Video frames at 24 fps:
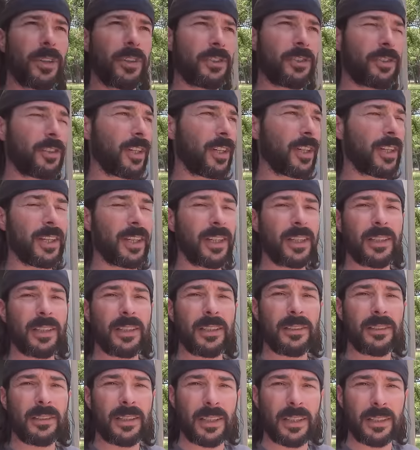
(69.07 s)
we're going to try
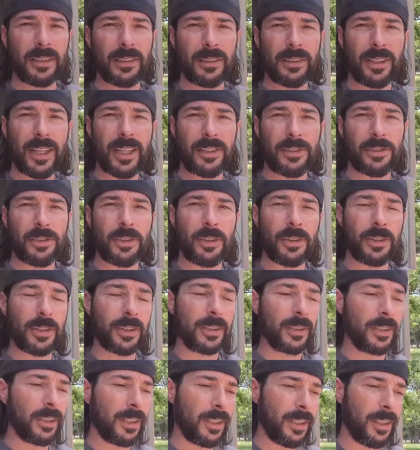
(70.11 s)
and get that
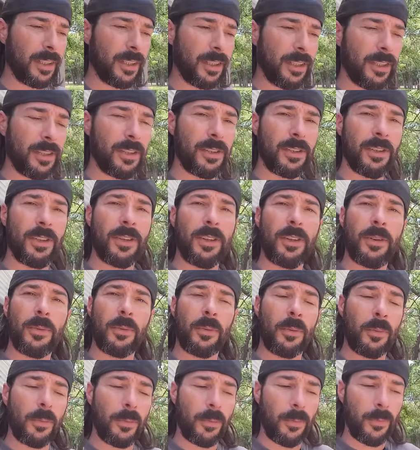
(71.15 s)
started.
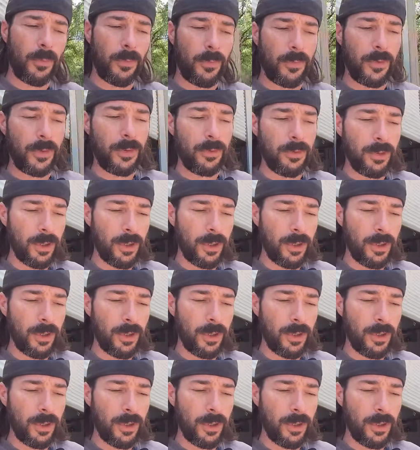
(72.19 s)
If